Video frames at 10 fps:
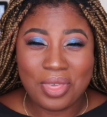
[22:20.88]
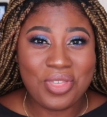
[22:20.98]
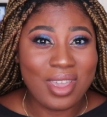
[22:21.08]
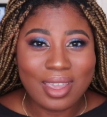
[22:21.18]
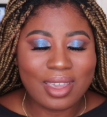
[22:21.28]

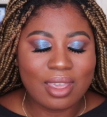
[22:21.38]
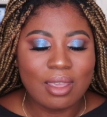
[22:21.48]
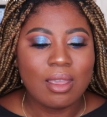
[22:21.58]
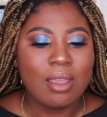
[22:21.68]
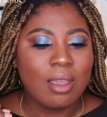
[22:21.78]
thick,
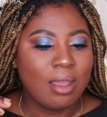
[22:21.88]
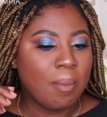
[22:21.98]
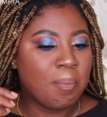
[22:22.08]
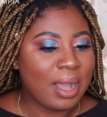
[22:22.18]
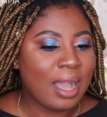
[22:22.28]

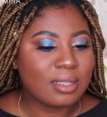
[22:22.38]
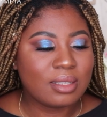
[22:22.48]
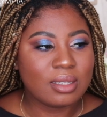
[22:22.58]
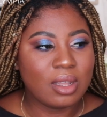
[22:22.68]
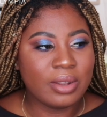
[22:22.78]

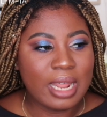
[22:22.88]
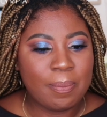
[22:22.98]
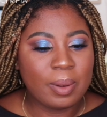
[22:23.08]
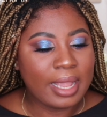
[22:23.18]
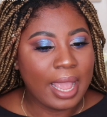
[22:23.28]
but on
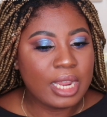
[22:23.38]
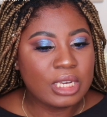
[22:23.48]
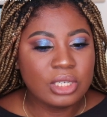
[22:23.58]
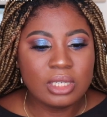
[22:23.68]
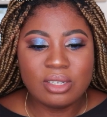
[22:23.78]

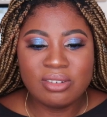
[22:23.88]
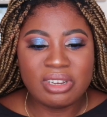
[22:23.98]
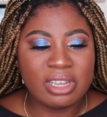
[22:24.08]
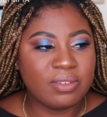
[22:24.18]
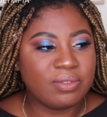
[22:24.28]

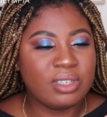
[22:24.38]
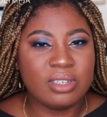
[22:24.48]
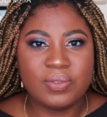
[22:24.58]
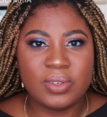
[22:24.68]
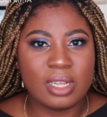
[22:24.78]
application it
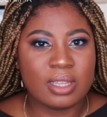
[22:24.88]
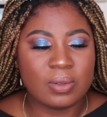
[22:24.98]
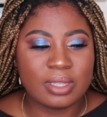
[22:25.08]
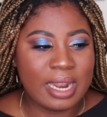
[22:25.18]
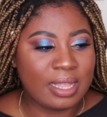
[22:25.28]
didn't feel like there
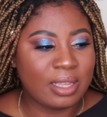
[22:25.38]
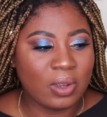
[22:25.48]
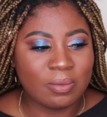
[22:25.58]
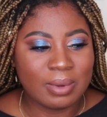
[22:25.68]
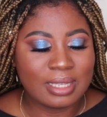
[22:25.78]
was anything
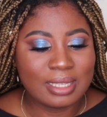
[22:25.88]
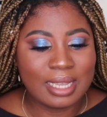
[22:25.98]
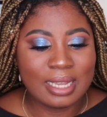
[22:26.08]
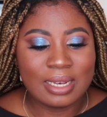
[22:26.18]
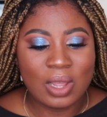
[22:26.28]
on my
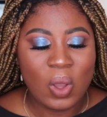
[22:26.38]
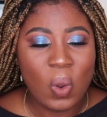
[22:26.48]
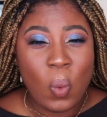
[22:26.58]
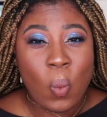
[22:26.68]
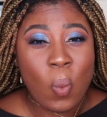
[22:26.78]
skin
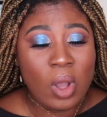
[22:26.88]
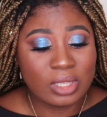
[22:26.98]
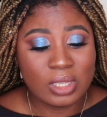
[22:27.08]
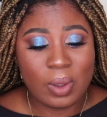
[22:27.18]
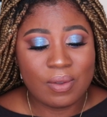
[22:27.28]

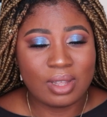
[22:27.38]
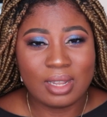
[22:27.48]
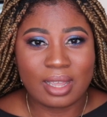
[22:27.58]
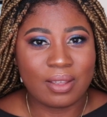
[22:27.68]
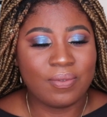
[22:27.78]
whatsoever.
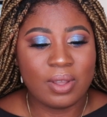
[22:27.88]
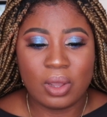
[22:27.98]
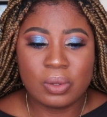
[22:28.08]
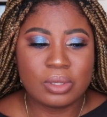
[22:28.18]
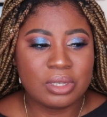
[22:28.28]
Like it
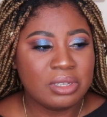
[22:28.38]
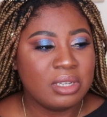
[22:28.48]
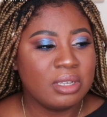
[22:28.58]
felt